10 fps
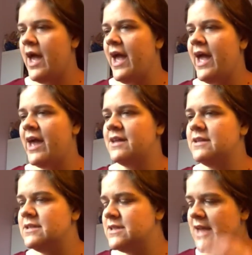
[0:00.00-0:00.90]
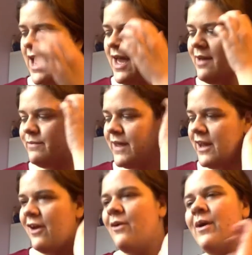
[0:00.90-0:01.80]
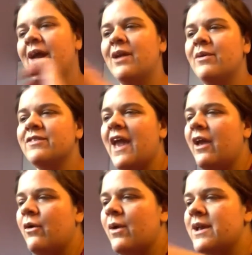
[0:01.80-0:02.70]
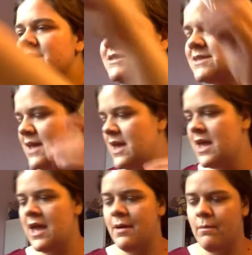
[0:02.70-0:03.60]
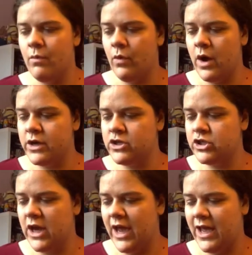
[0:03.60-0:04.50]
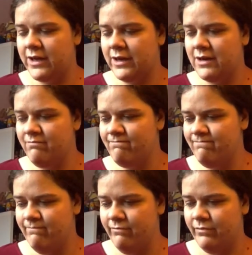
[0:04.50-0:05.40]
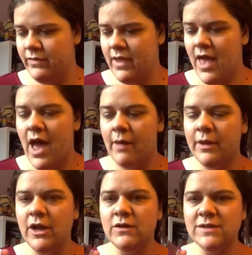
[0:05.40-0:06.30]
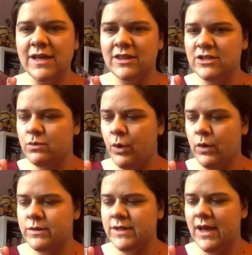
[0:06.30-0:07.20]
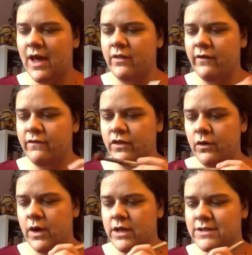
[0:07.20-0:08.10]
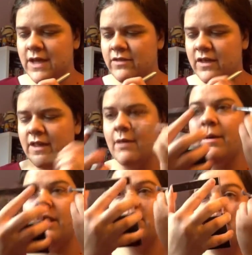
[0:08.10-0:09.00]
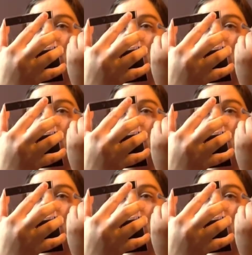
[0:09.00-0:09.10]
and I'm going to go in with a crease brush, and I'm going to use like this rosy color for the crease. I think that might be